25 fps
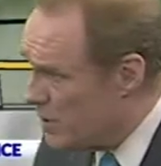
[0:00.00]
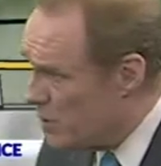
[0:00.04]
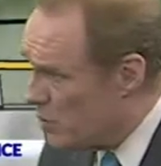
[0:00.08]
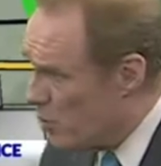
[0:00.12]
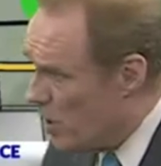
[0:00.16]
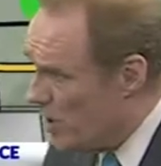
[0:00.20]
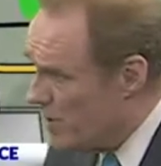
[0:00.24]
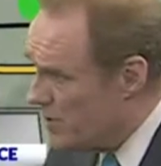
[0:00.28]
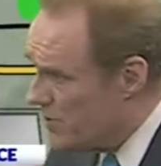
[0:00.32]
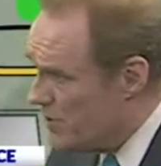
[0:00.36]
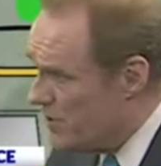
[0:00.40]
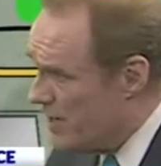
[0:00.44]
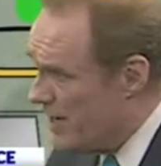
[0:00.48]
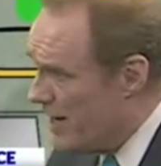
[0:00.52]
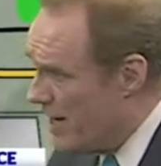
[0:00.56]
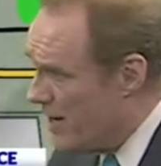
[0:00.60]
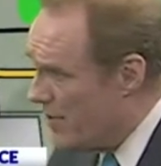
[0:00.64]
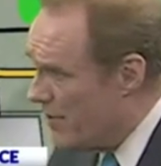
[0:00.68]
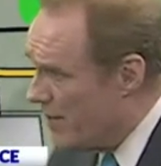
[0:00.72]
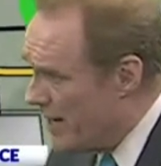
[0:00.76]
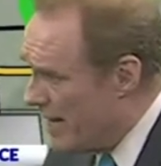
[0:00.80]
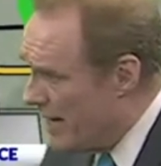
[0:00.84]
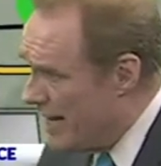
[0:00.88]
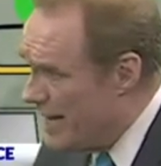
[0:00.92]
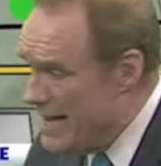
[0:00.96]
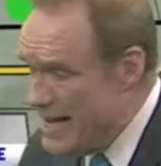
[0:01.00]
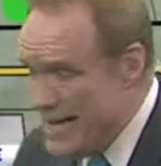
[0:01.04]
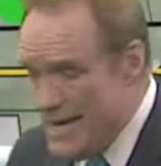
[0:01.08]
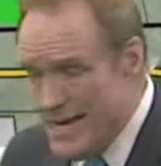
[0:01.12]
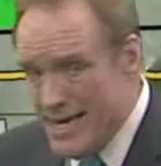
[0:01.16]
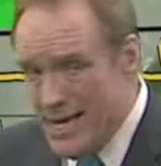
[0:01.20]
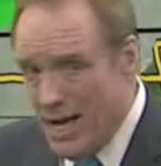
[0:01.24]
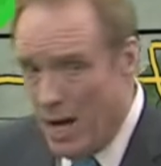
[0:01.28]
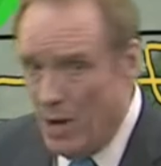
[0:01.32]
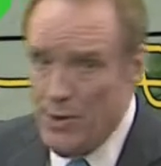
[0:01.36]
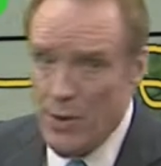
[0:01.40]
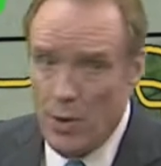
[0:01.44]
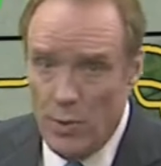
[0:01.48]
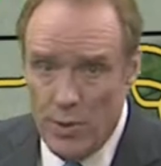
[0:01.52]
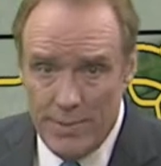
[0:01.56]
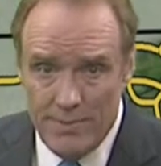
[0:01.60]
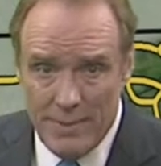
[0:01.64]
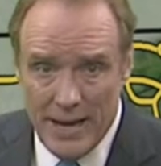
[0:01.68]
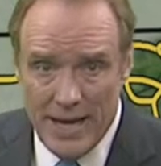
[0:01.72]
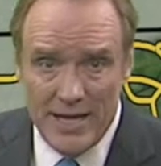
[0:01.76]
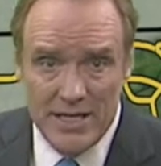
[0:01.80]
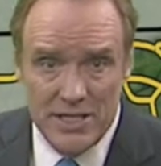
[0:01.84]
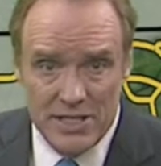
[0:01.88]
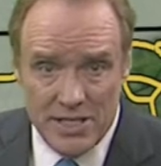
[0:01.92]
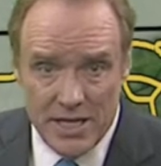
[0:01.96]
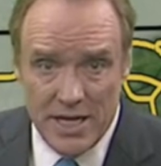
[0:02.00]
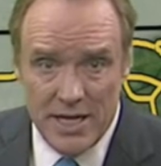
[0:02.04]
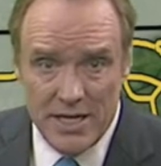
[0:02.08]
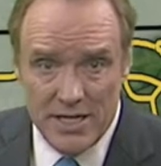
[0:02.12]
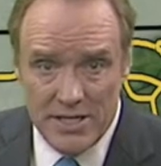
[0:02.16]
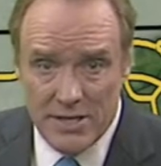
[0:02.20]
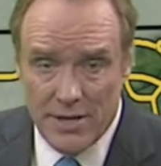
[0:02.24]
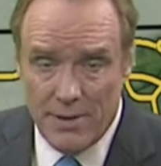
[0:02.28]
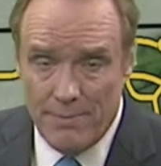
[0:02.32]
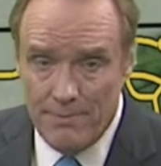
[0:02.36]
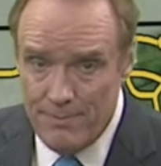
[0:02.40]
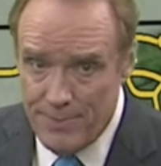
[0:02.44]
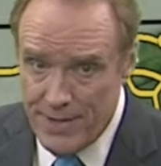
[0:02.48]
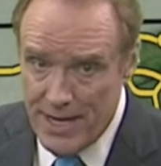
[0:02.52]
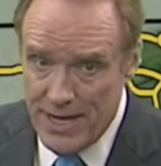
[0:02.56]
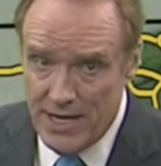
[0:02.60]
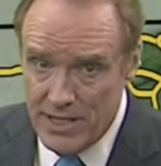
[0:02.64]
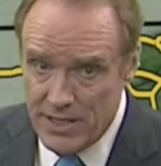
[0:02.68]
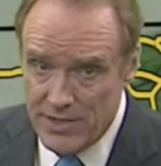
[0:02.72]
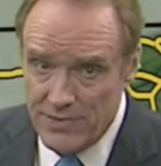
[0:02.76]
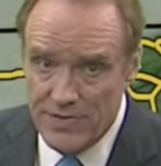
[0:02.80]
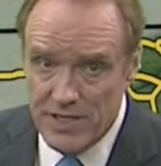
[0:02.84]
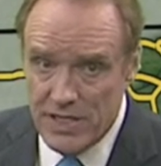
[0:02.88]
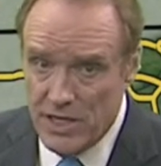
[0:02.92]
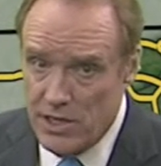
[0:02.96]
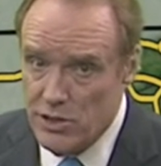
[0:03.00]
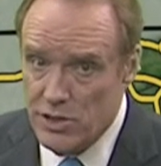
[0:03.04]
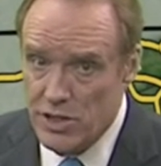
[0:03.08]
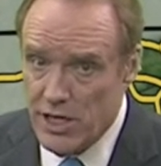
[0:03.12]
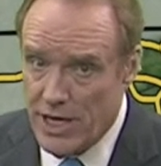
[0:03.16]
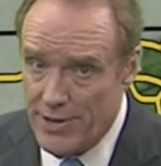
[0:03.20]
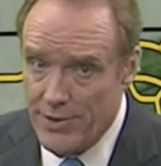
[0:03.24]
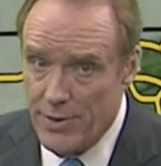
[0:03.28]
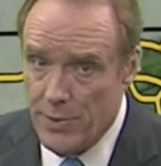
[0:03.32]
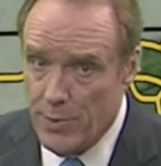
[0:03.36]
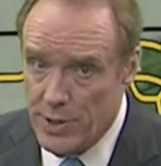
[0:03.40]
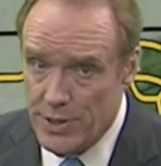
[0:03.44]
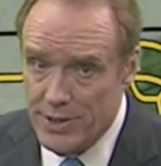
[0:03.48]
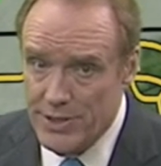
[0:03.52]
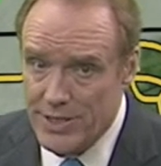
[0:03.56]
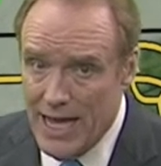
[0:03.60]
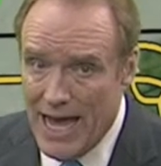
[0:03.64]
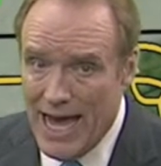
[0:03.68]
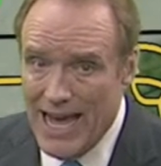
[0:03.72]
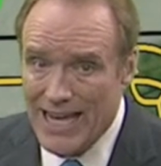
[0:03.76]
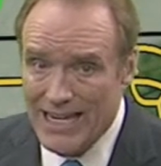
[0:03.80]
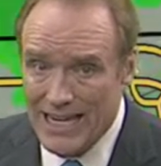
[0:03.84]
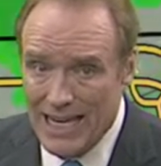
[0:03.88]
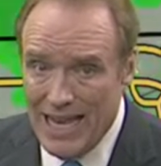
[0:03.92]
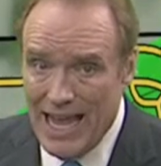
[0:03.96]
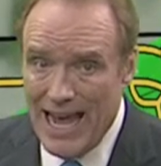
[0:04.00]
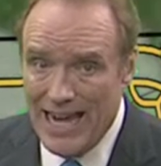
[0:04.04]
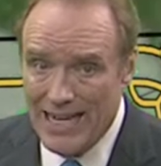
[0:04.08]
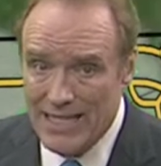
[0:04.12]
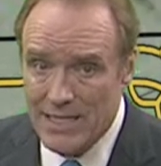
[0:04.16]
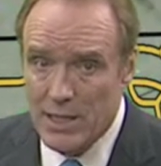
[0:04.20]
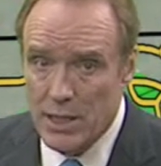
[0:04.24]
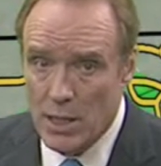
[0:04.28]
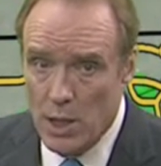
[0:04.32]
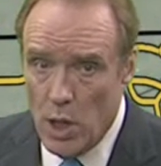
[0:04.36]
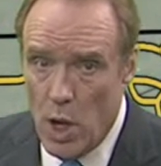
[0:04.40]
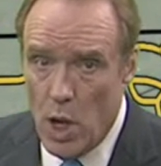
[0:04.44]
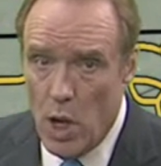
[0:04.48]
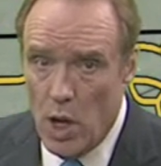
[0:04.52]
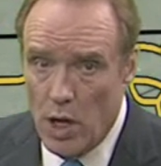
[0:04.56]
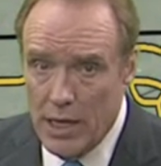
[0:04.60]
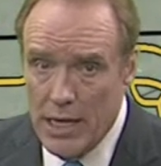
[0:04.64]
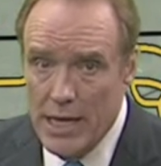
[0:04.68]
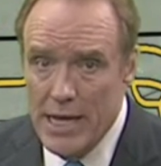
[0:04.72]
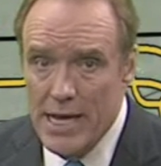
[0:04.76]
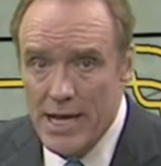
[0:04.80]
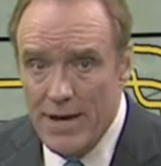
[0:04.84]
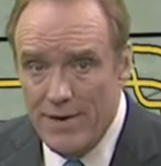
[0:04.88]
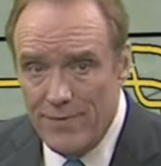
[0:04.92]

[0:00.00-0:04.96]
across the area, although we may see some peaks of sunshine that will not last long.